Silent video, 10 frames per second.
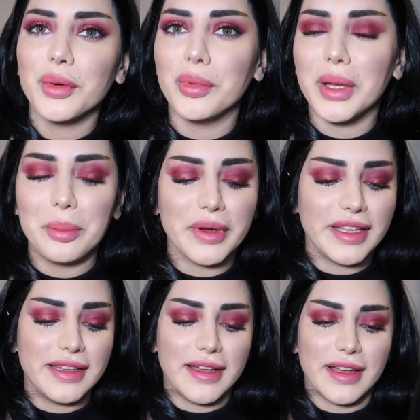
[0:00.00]
what,
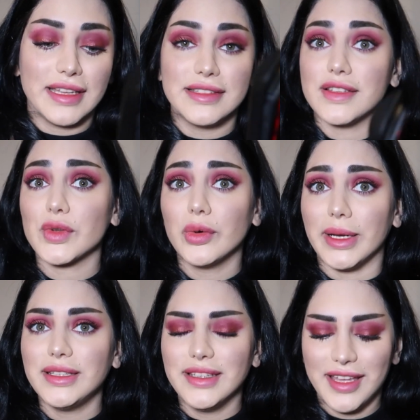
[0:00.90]
but it does go
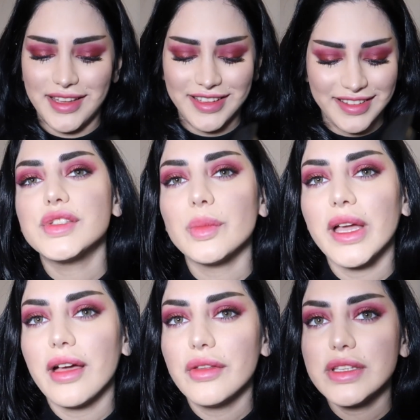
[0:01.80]
red. So
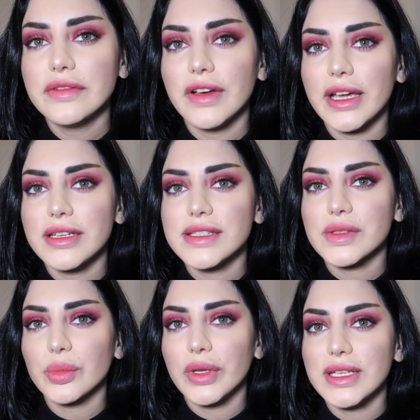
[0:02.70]
my other
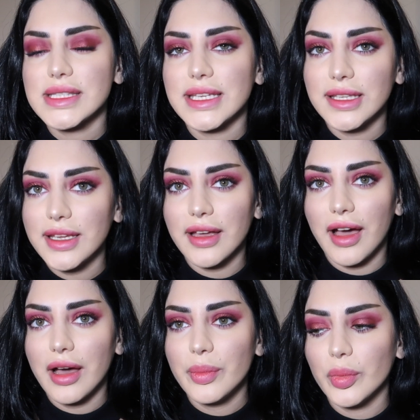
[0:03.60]
device, when it's heating
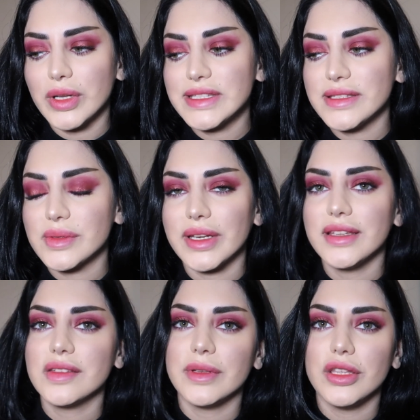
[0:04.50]
up, once it's
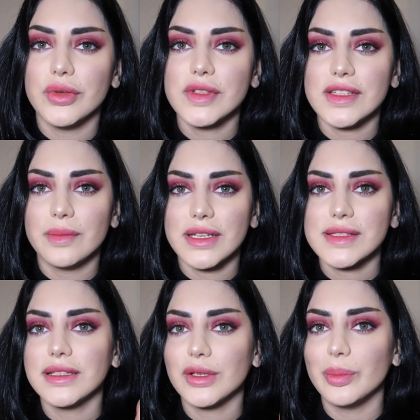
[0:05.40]
ready to be used, it
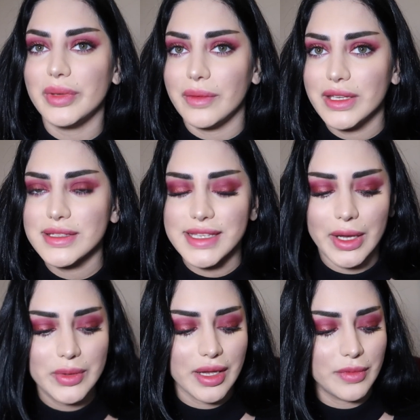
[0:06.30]
makes a little beeping
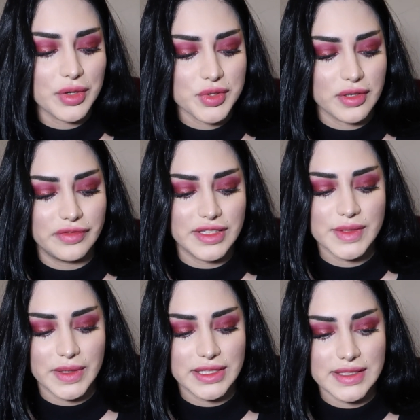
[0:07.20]
sound. I'm not sure if
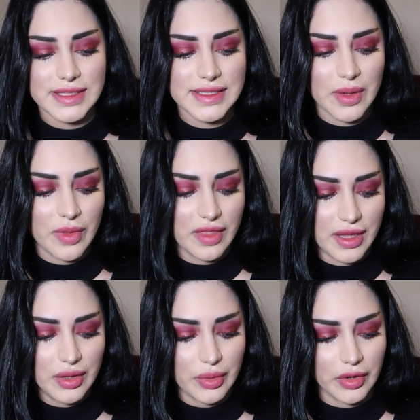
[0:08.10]
this one does the same
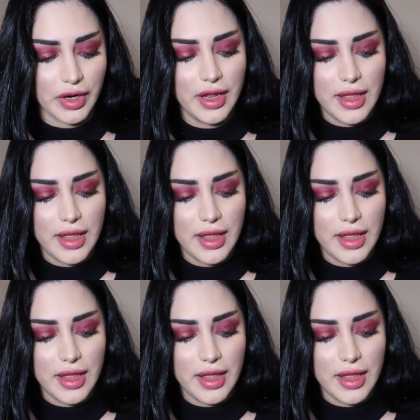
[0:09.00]
thing or